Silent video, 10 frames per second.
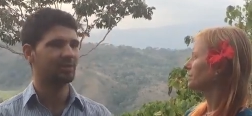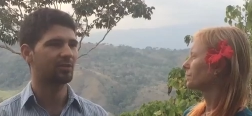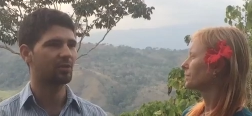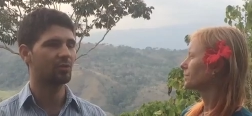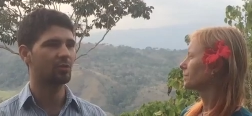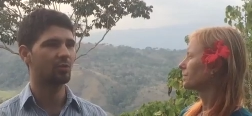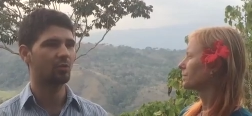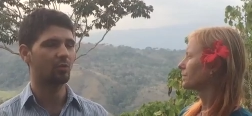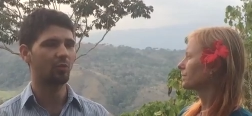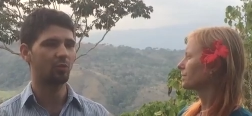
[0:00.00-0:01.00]

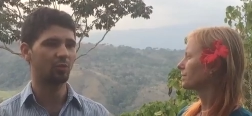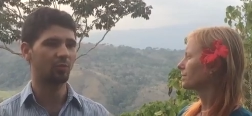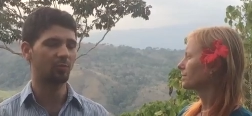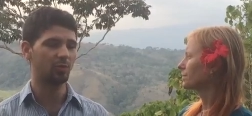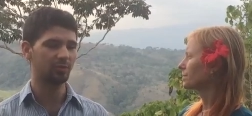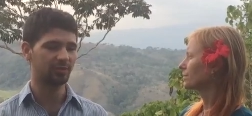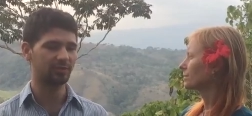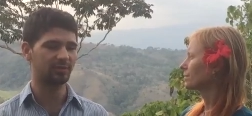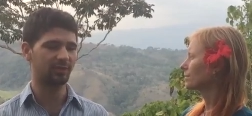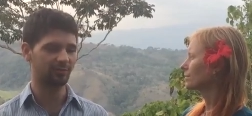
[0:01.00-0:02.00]
Speaker 1: So the
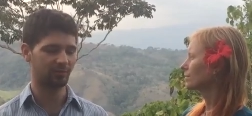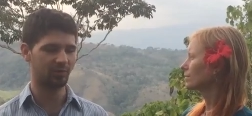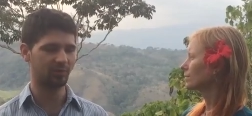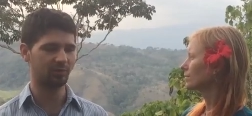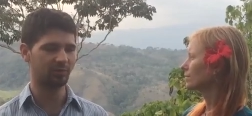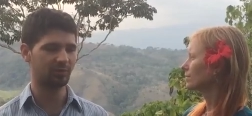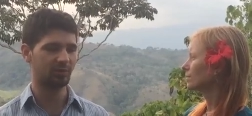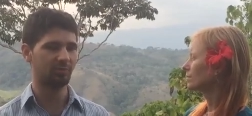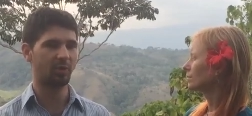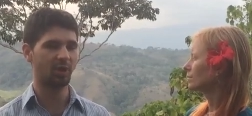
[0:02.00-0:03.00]
most
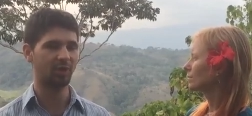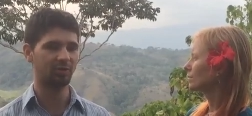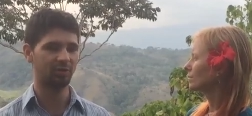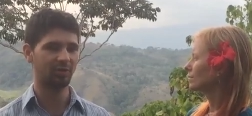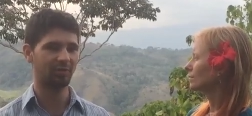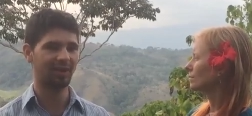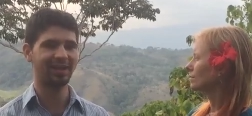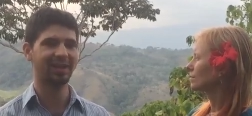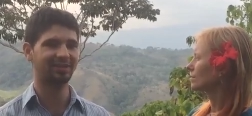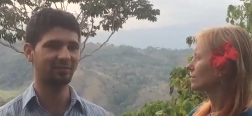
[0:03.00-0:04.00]
difficult part of
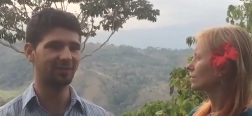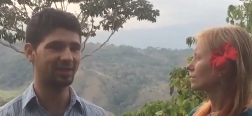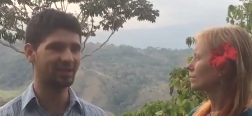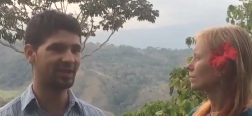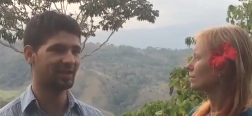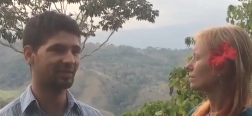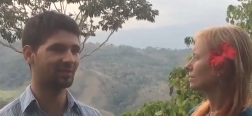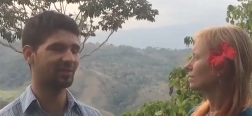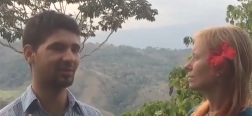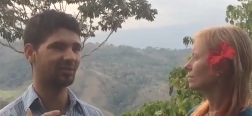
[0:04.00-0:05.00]
any activity
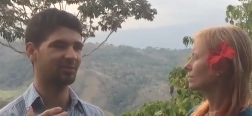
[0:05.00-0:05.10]
is